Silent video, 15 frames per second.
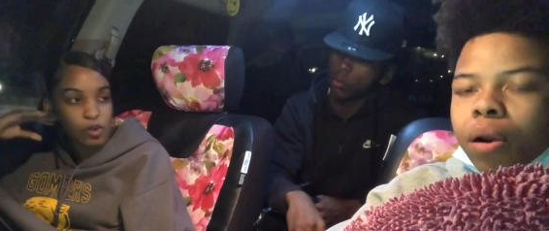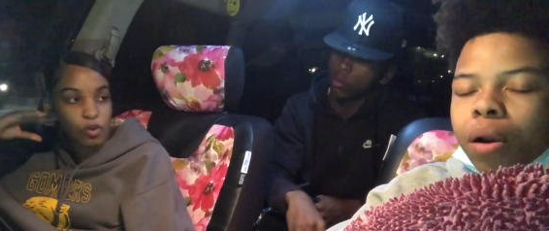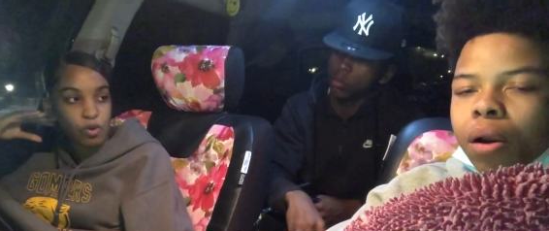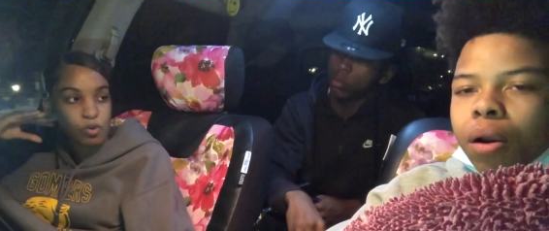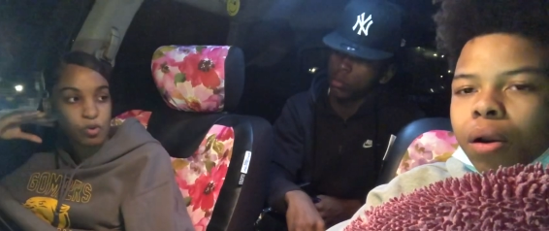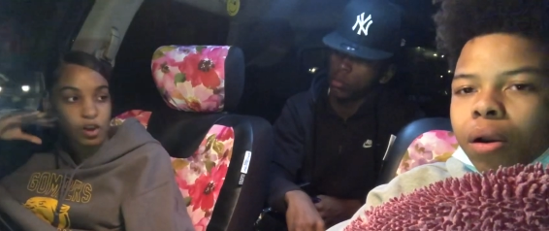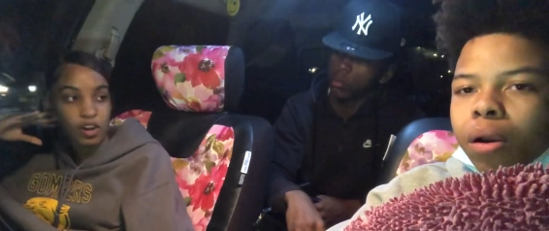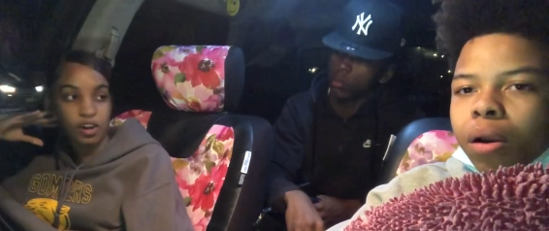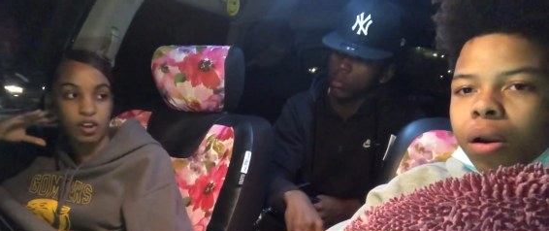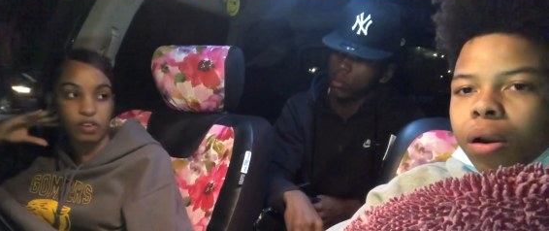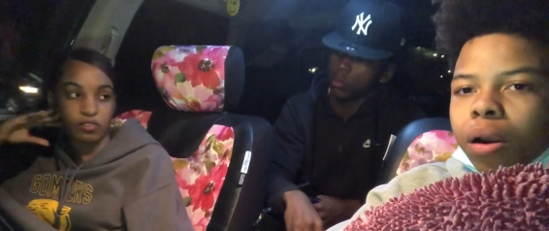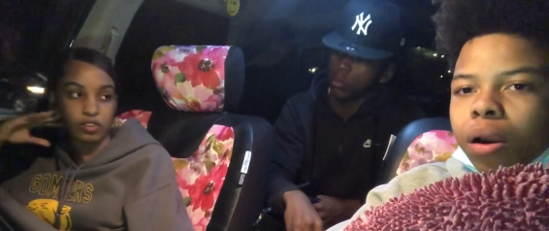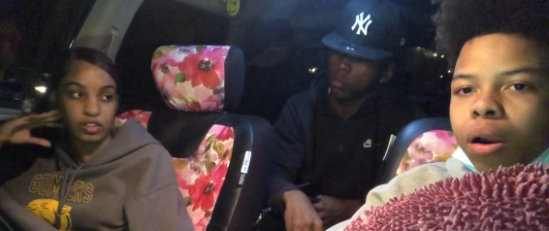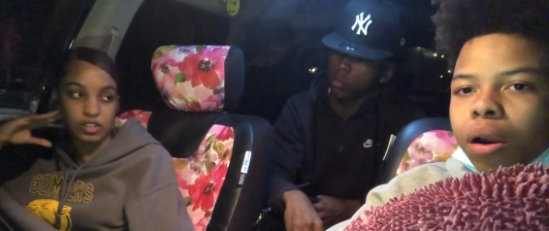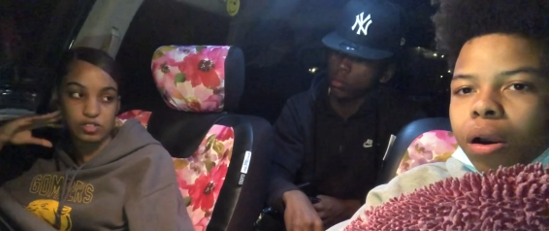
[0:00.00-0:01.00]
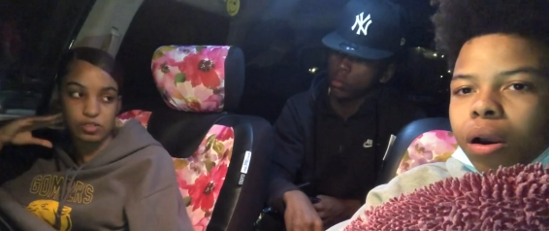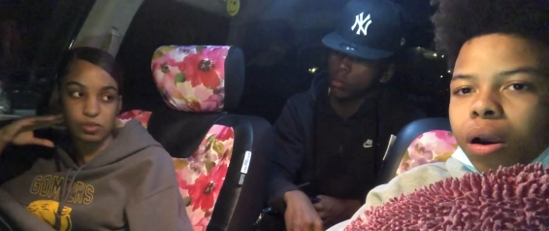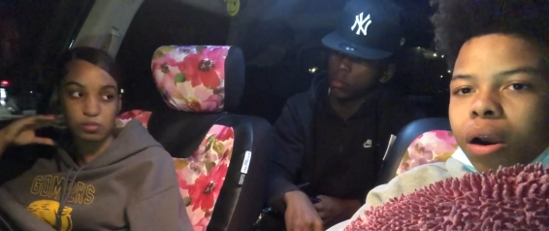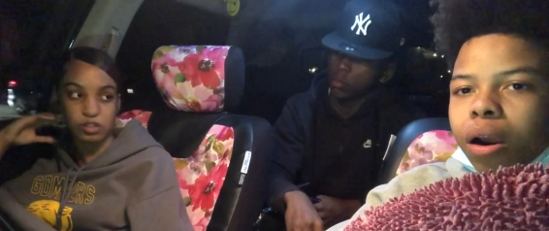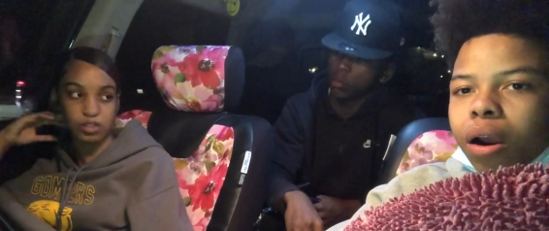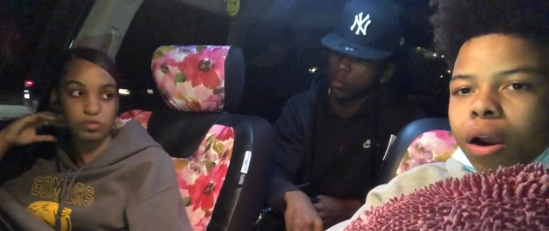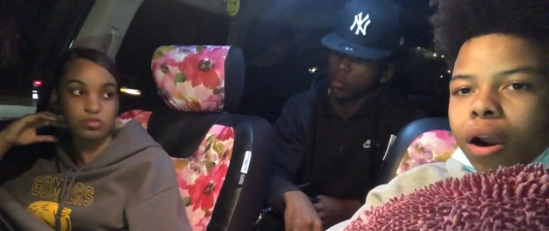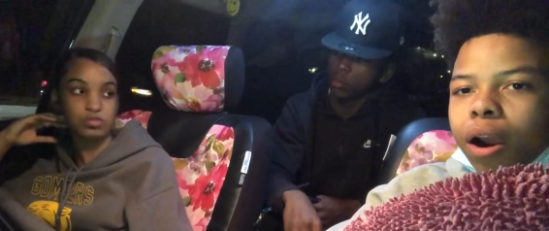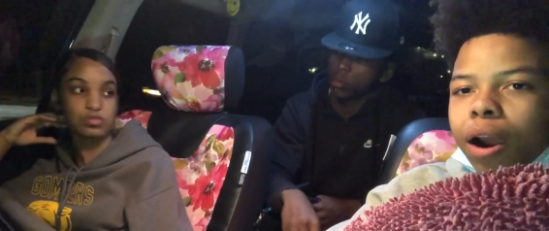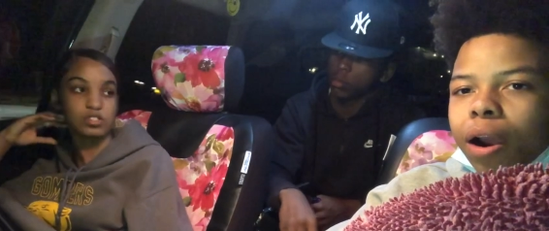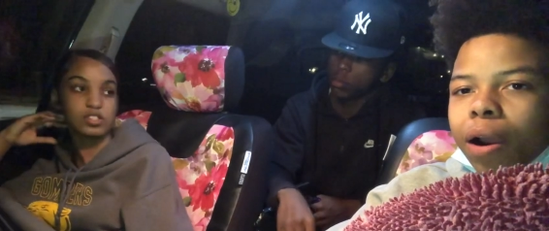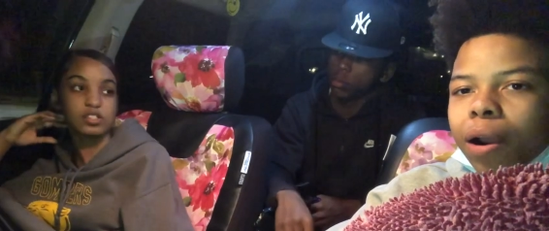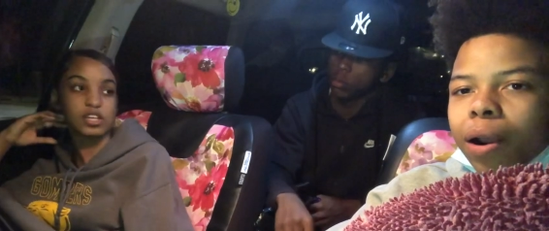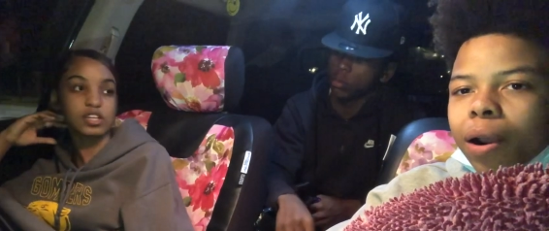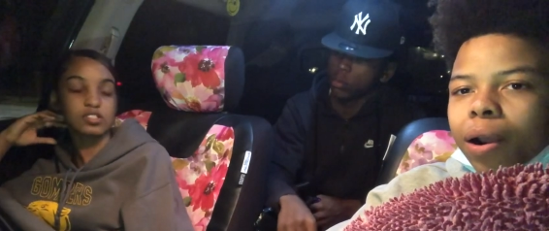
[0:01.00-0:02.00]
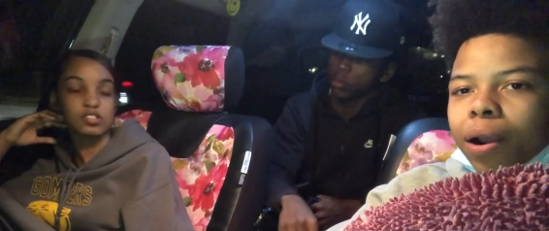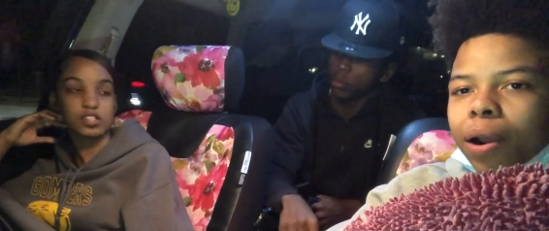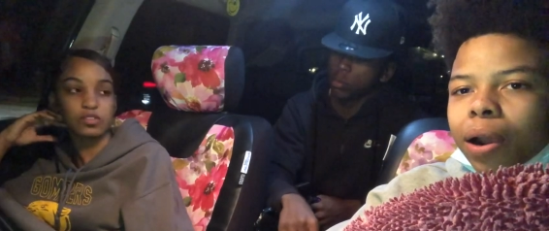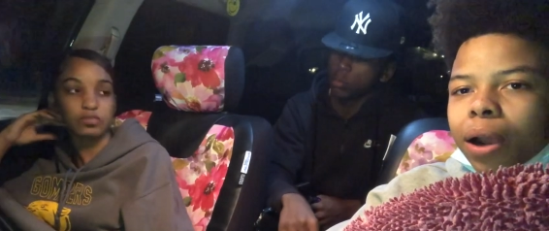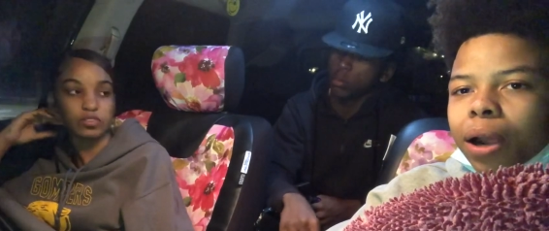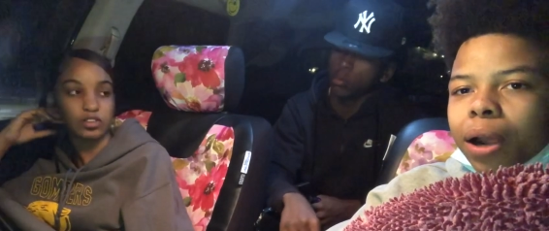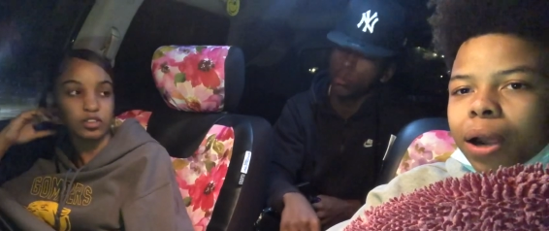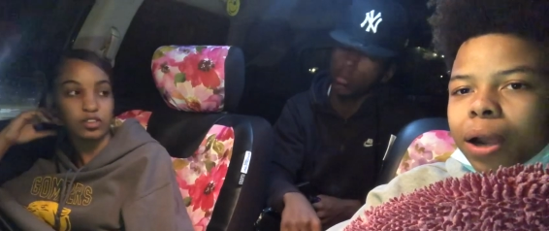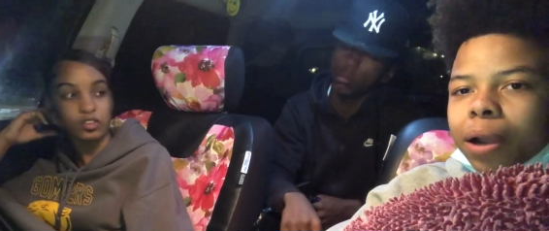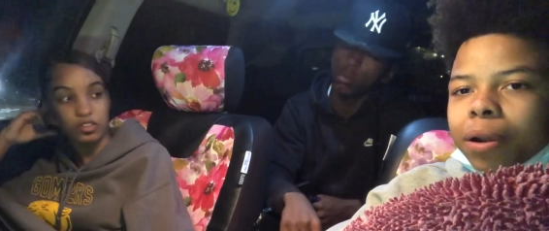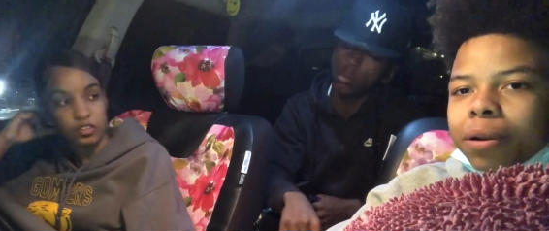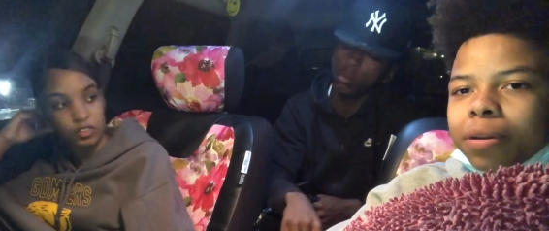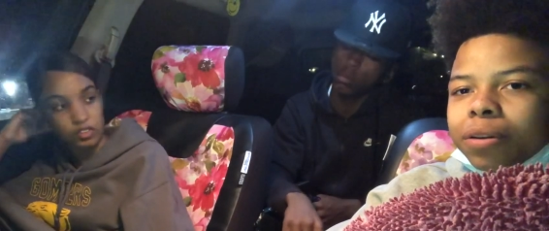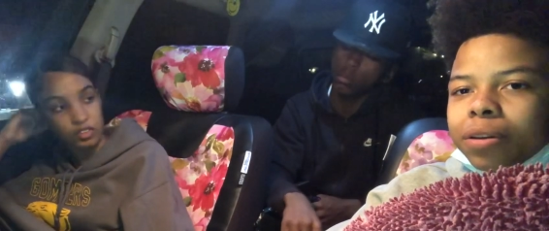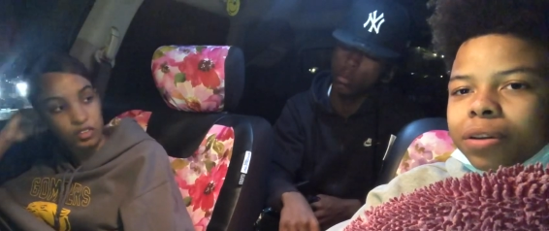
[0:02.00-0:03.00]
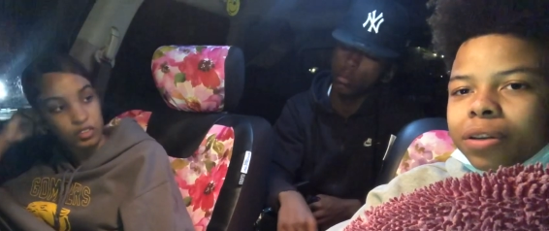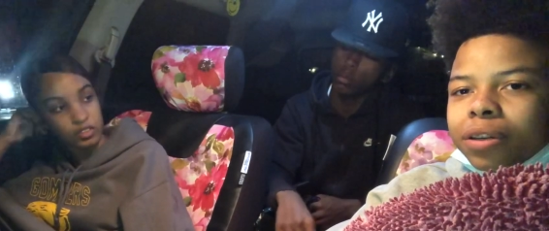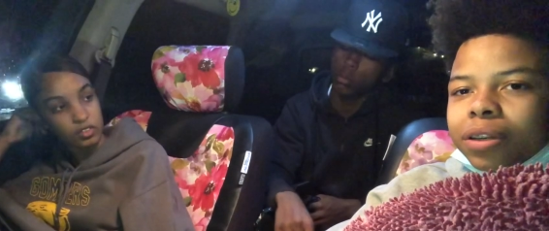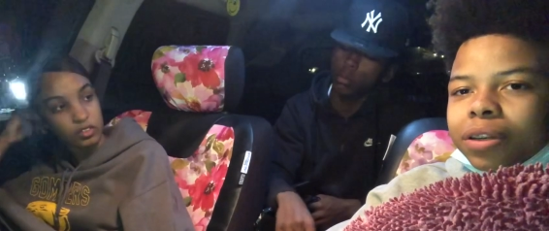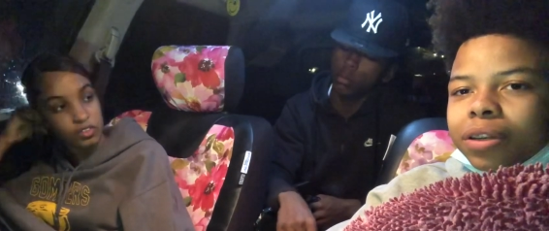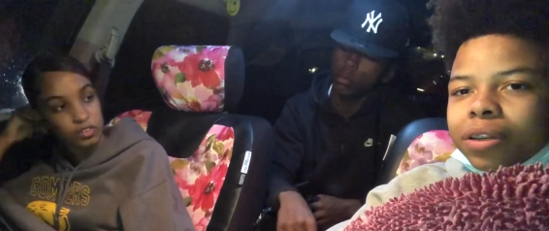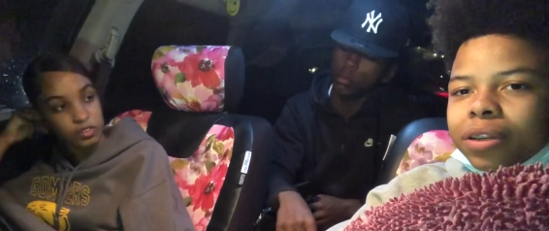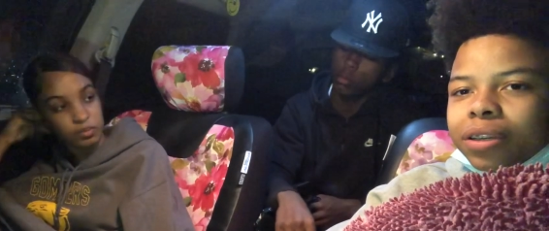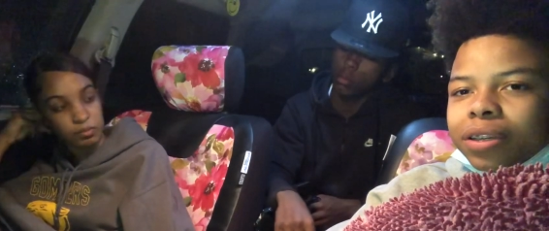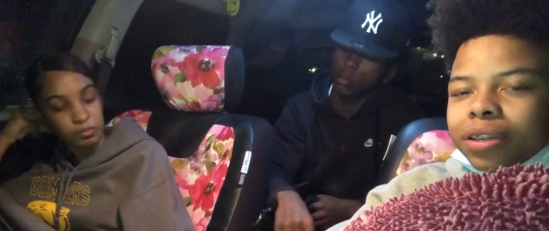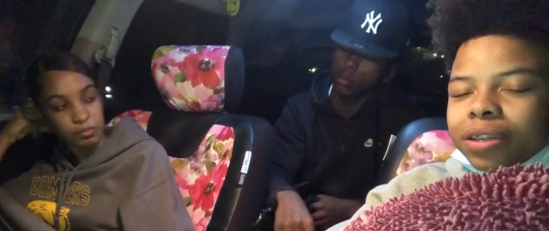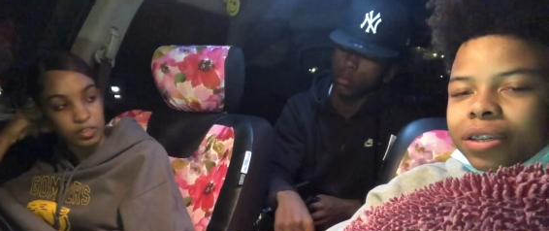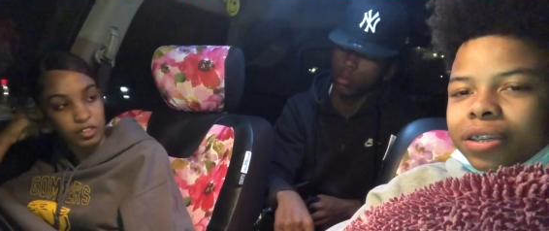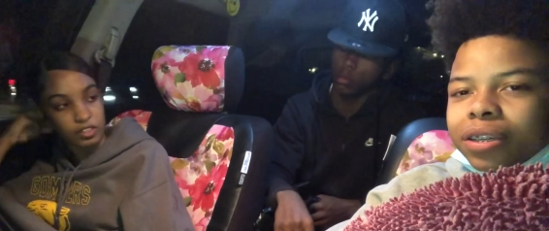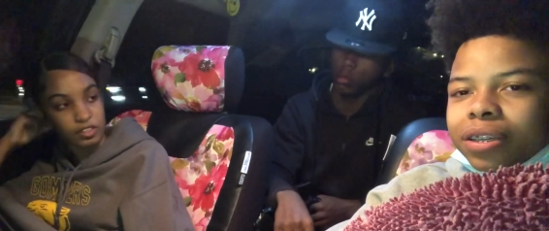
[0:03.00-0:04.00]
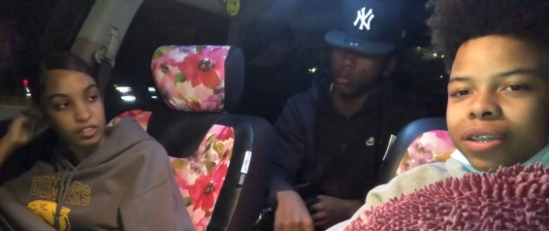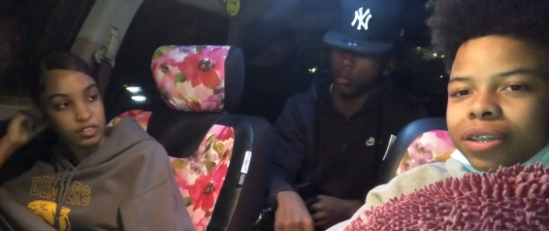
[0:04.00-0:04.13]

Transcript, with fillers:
Speaker 1: oh, I got a friend that's gonna pull up too, then that's different. But